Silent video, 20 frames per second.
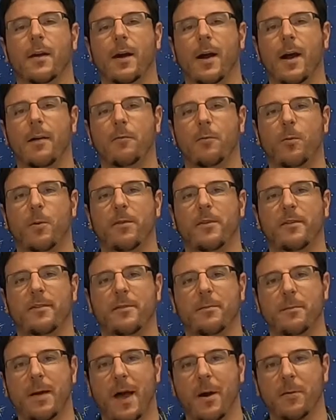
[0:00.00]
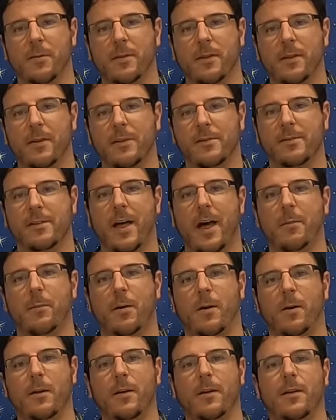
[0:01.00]
Hi everyone, this is Matt with the Leach
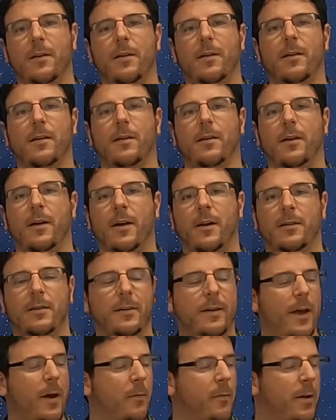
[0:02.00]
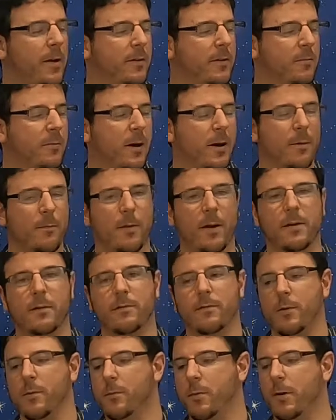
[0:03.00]
Library, and today I wanted to recommend a
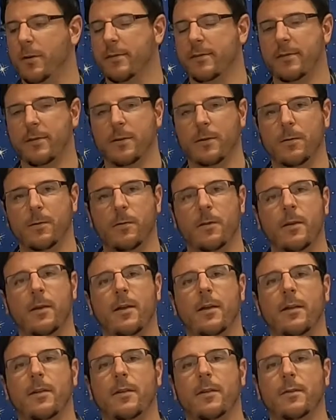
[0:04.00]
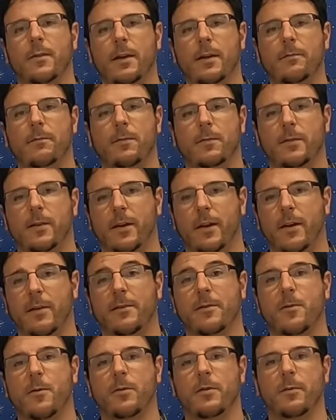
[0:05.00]
few books to you. The theme for today
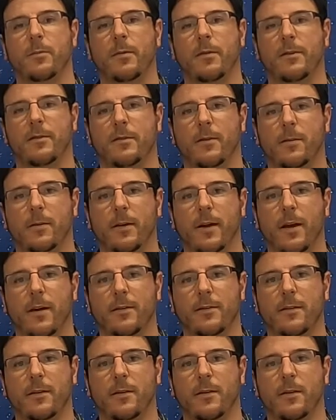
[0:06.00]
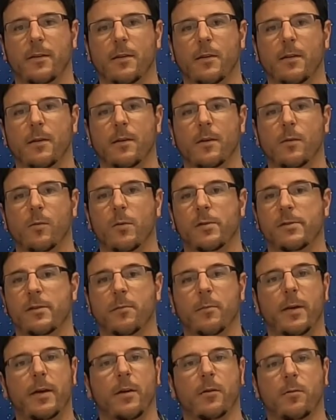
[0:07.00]
is going to be stargazing, which
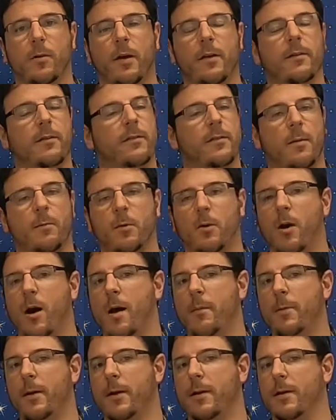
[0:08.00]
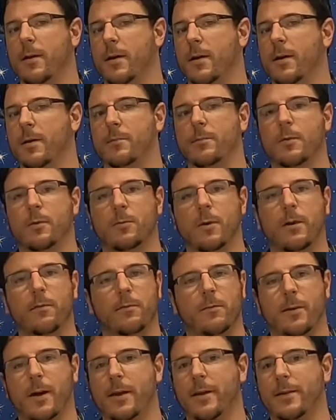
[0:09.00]
can be a great summer hobby,
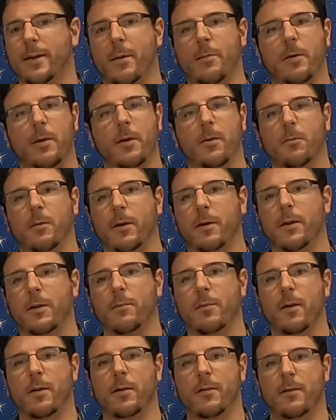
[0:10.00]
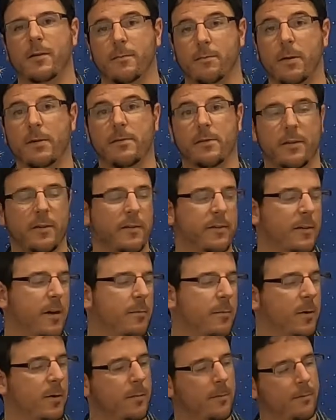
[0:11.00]
great for any time of year really, but especially this
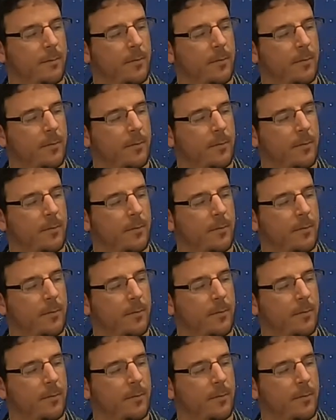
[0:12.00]
summer.